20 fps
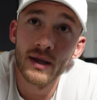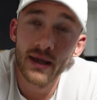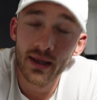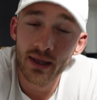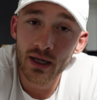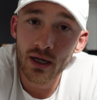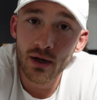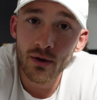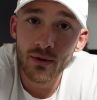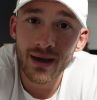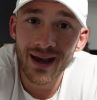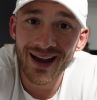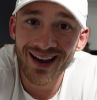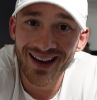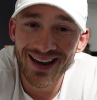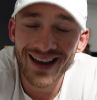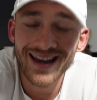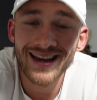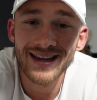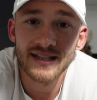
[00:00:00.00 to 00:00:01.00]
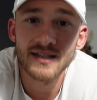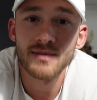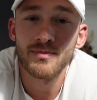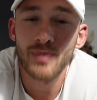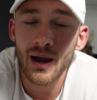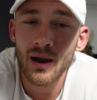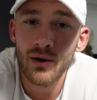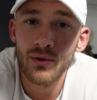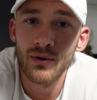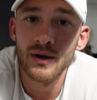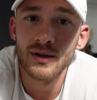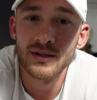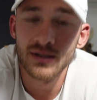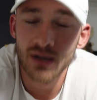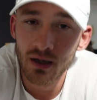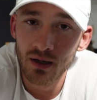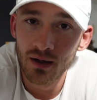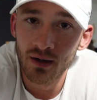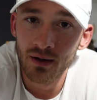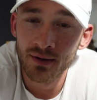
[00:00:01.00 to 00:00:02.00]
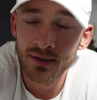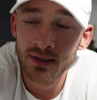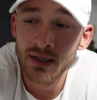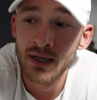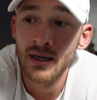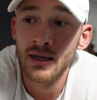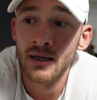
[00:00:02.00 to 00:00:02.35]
in the UK is about as hard